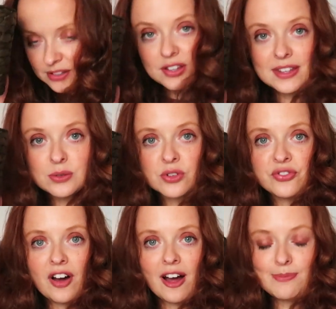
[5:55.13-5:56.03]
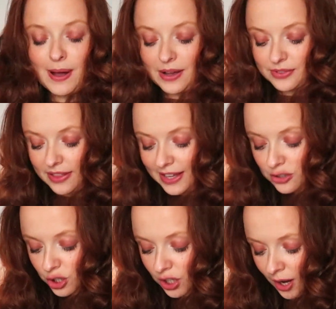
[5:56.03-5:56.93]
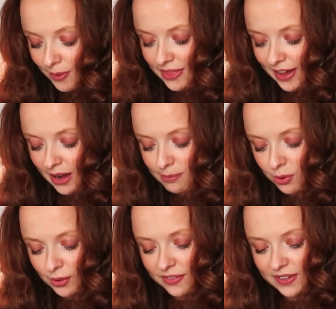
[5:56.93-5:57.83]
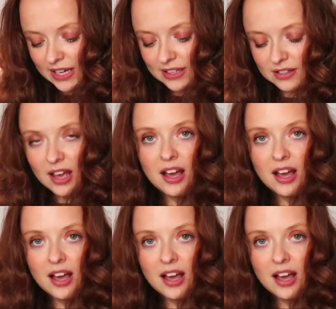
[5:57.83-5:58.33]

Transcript: So this was £5, and then to go in that I bought one of these